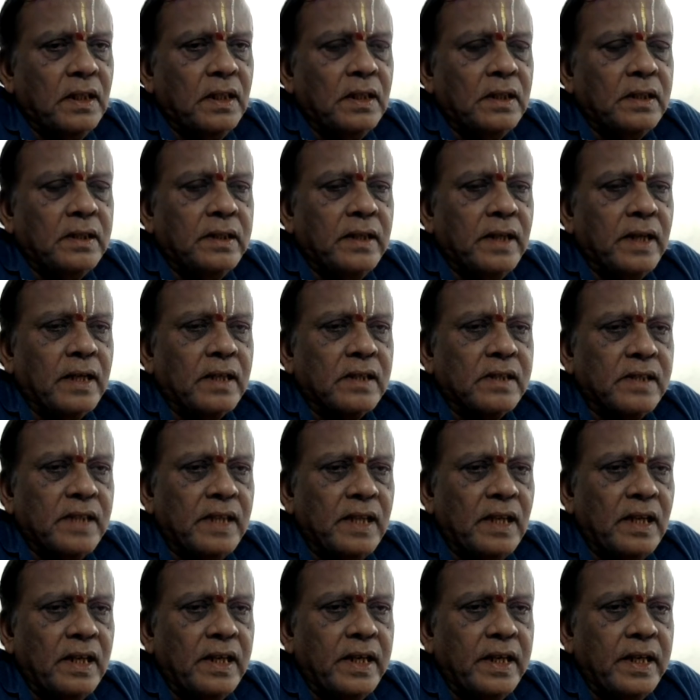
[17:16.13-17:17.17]
they are sale
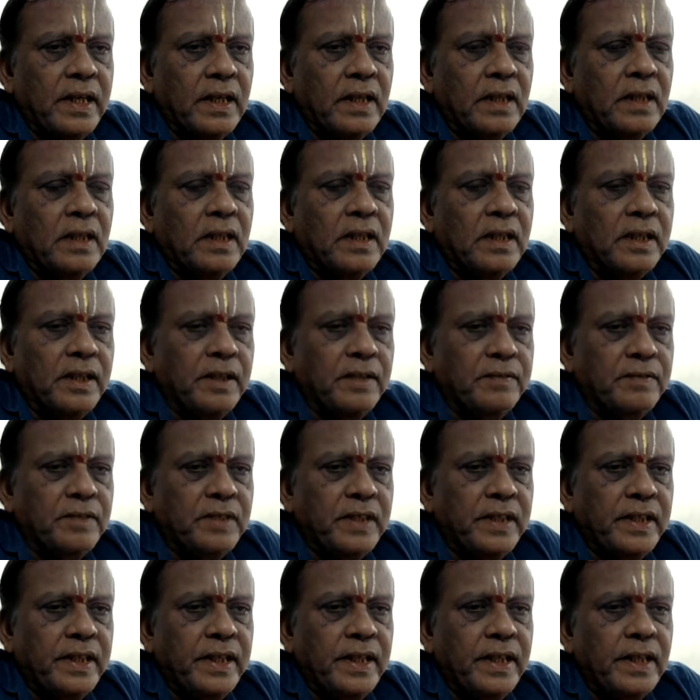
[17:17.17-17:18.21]
deed, gift
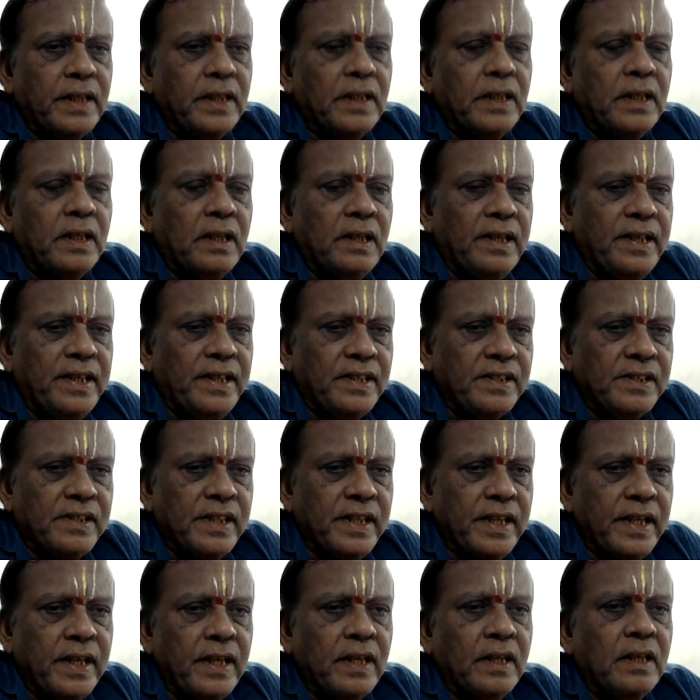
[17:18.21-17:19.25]
deed, lease
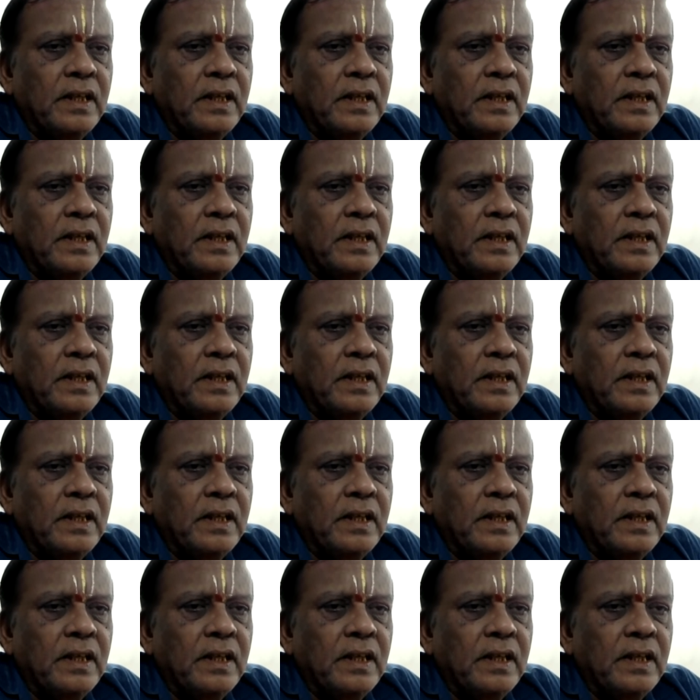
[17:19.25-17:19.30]
deed,